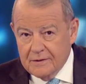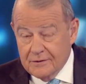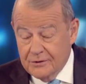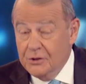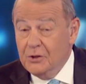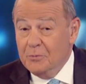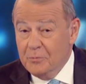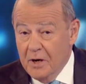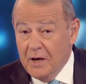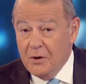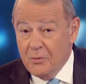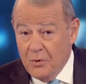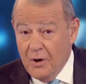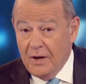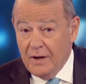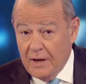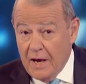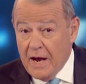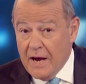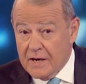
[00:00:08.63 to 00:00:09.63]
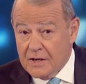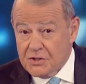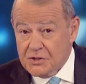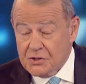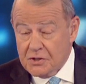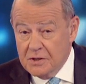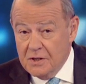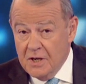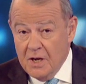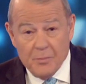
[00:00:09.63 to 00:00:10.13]
You may well
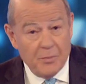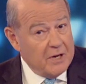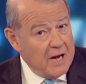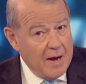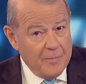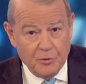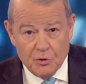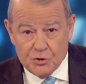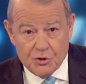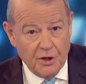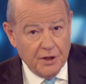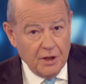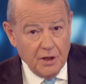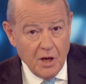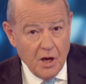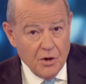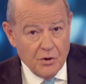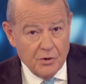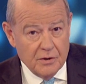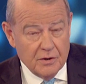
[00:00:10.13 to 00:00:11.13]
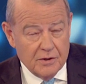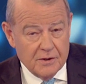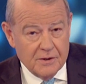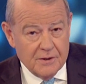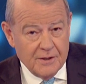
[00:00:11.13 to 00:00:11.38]
ask. But Apple's not alone.